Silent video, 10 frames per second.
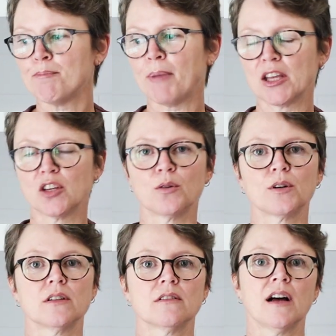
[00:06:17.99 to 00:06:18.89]
But
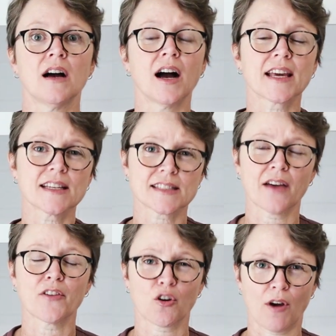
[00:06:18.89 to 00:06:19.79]
you'll, I guess,
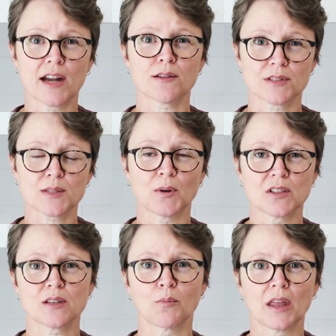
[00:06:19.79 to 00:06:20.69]
have a greater
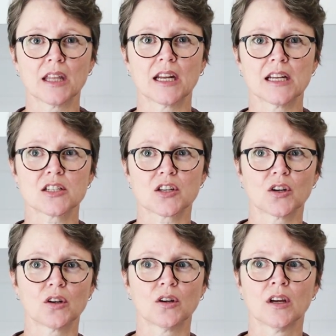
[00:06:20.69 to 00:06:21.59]
responsibility
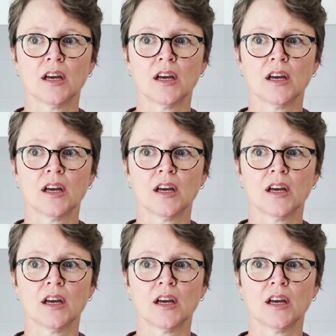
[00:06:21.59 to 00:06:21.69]
to